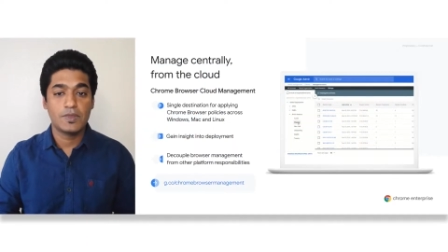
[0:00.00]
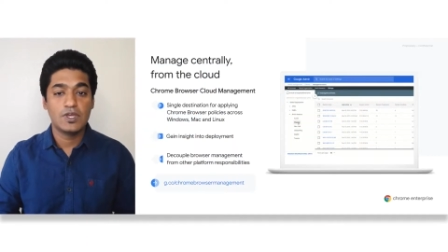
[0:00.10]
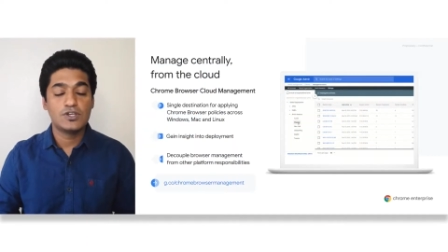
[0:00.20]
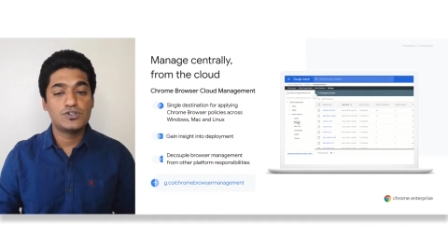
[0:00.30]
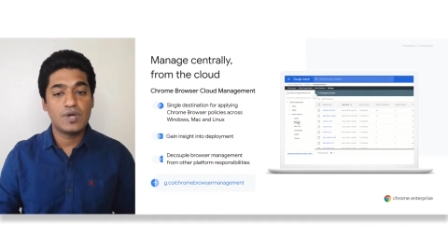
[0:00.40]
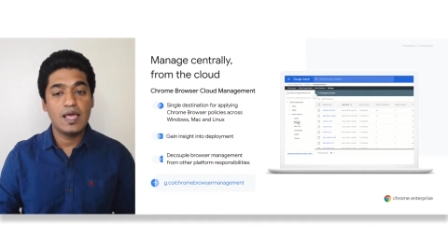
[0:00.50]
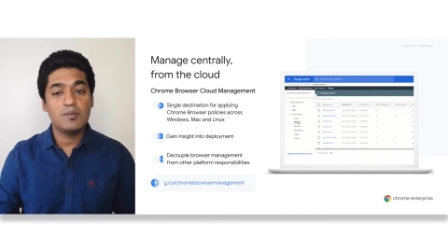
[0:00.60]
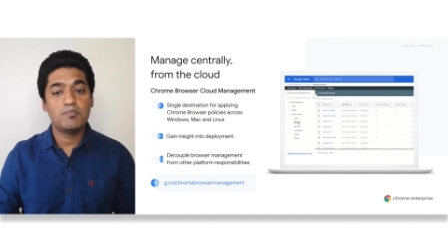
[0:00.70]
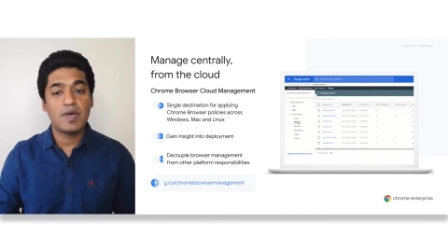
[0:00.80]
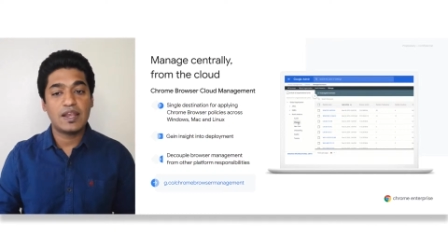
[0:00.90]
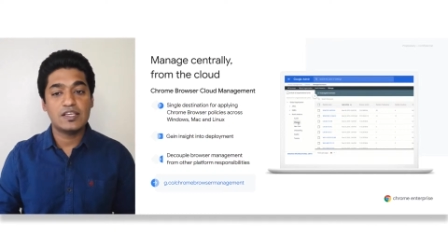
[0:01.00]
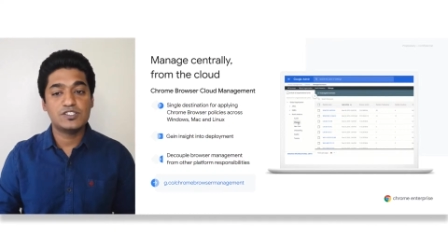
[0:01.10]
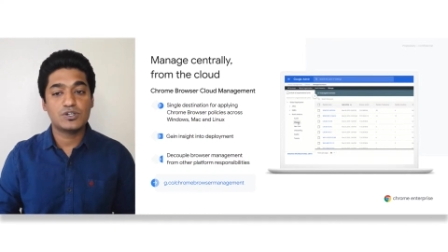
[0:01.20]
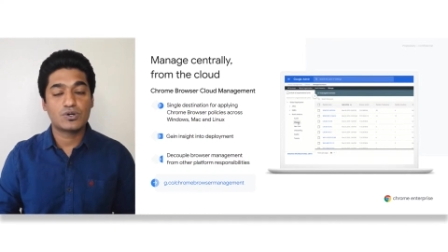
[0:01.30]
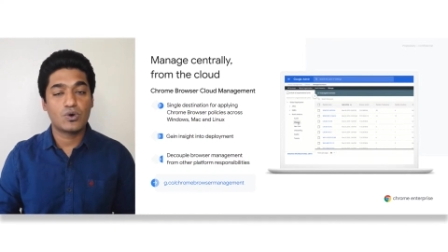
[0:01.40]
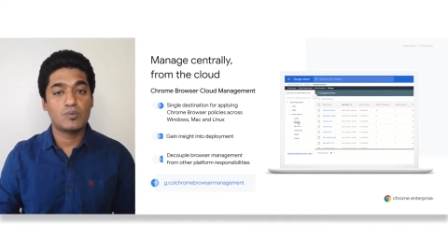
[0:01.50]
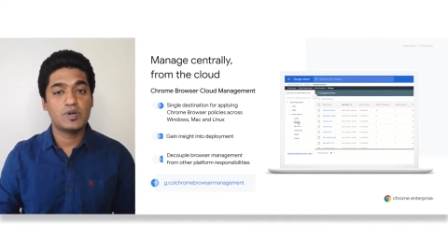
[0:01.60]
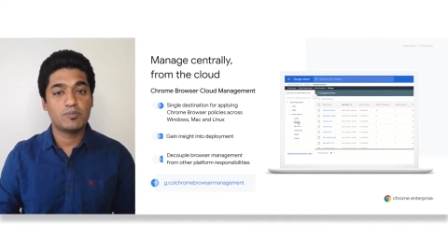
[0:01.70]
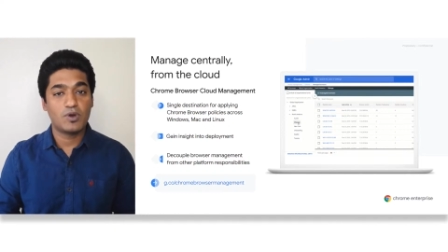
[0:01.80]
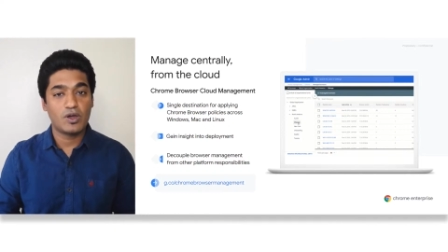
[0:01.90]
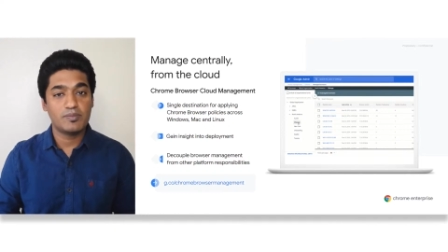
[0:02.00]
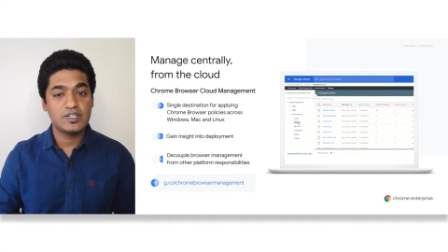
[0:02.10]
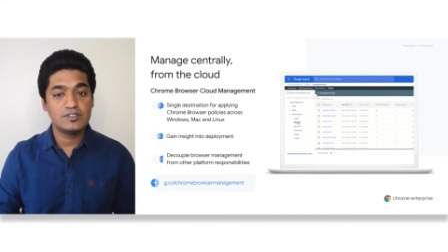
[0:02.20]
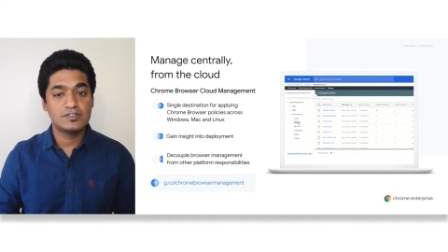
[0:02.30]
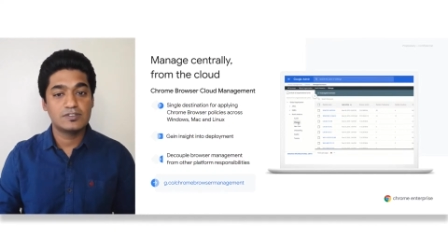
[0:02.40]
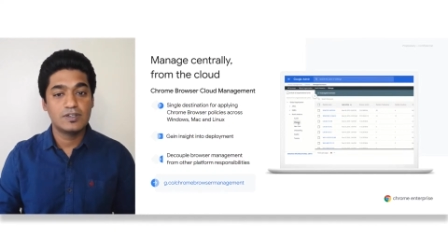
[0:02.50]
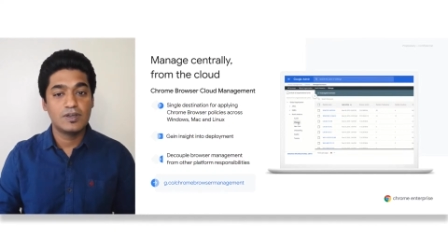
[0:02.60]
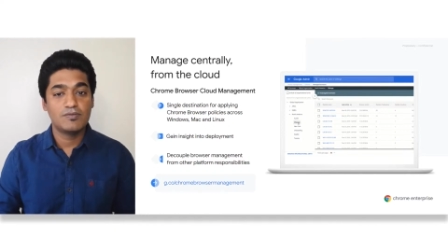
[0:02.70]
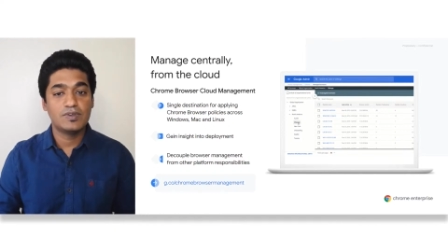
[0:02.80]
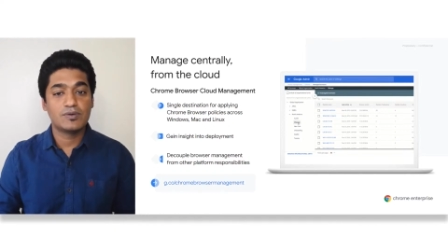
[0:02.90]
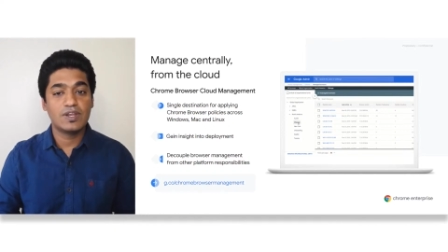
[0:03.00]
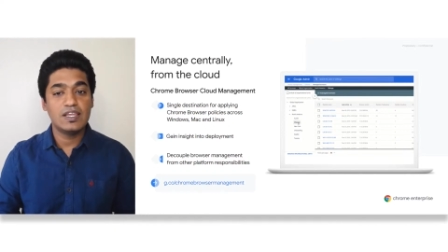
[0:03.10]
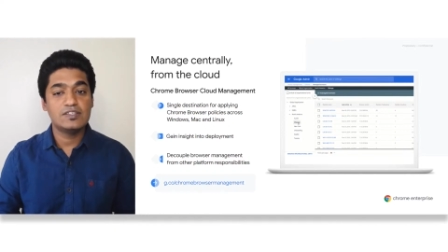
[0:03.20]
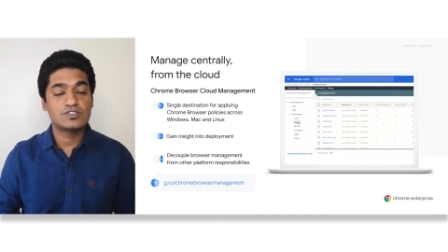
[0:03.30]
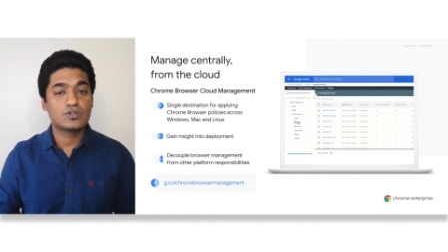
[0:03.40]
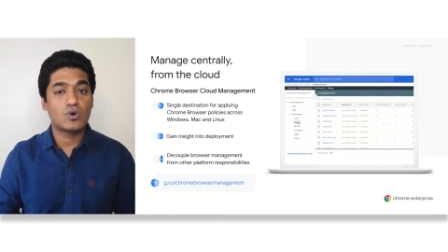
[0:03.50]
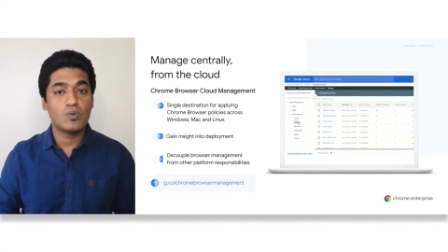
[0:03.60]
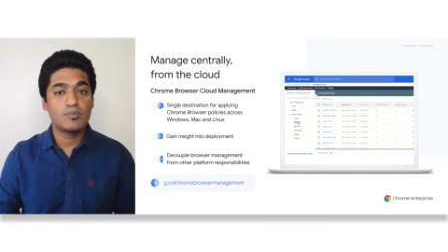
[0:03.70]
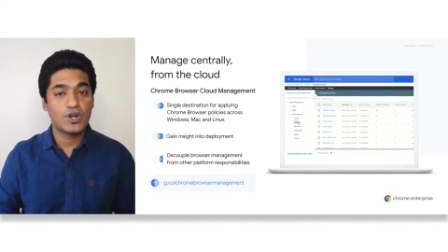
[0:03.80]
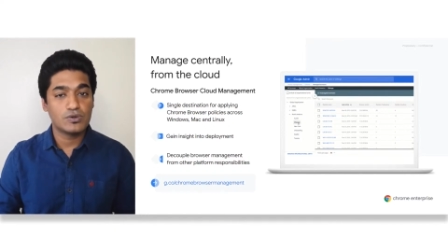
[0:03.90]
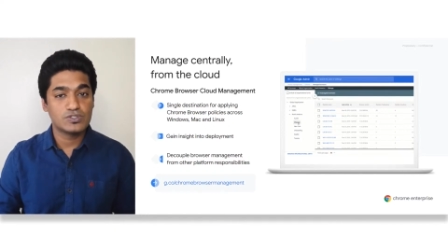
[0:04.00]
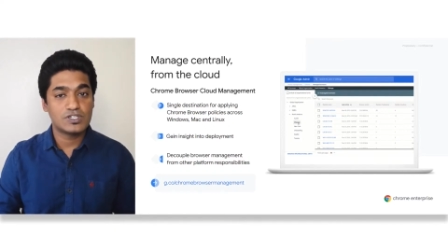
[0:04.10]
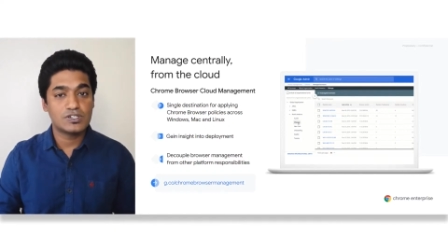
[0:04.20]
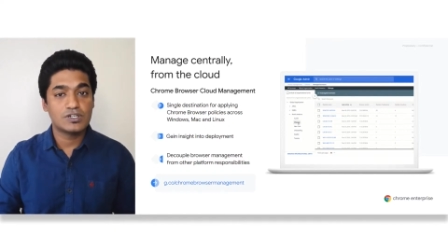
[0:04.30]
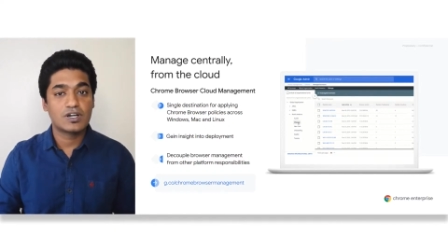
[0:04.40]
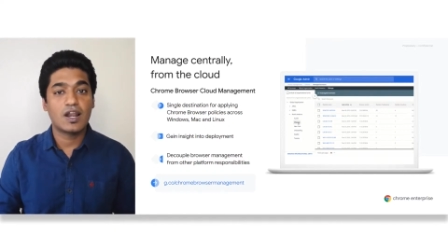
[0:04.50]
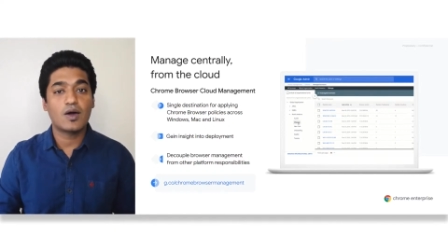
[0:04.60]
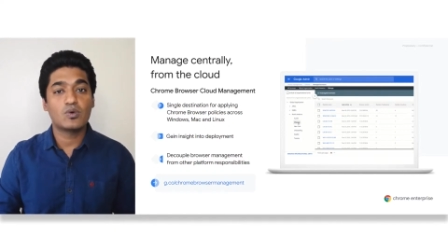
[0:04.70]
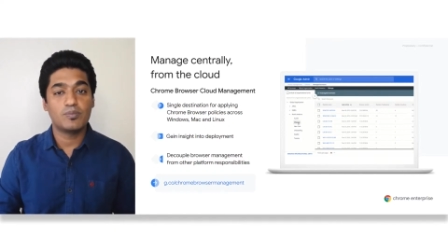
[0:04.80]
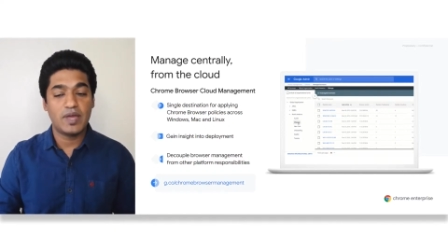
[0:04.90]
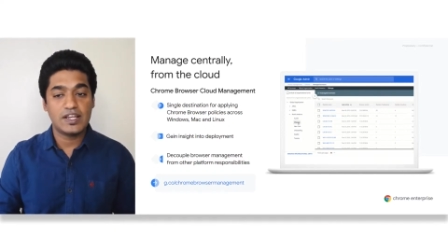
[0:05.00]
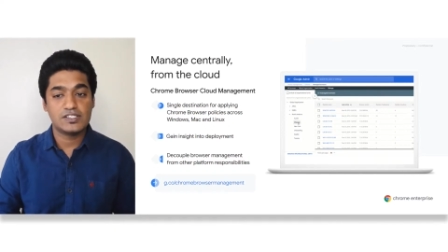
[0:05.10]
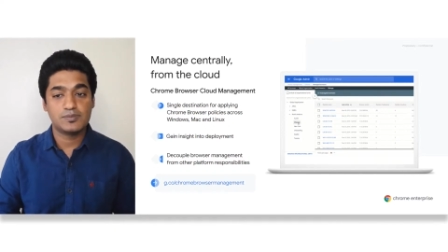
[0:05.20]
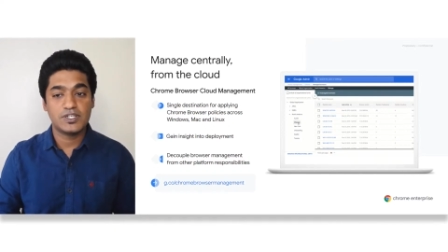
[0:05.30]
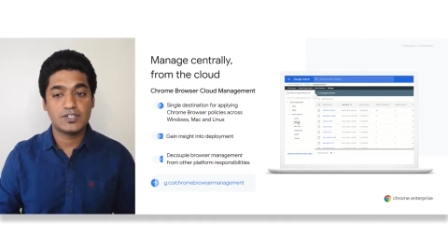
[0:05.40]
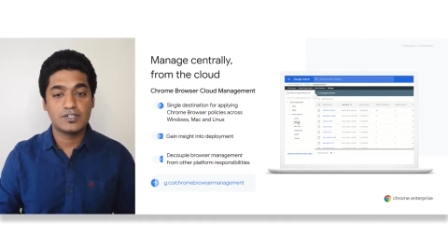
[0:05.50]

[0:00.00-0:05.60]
To help manage your Chrome deployments, we released Chrome Browser Cloud Management,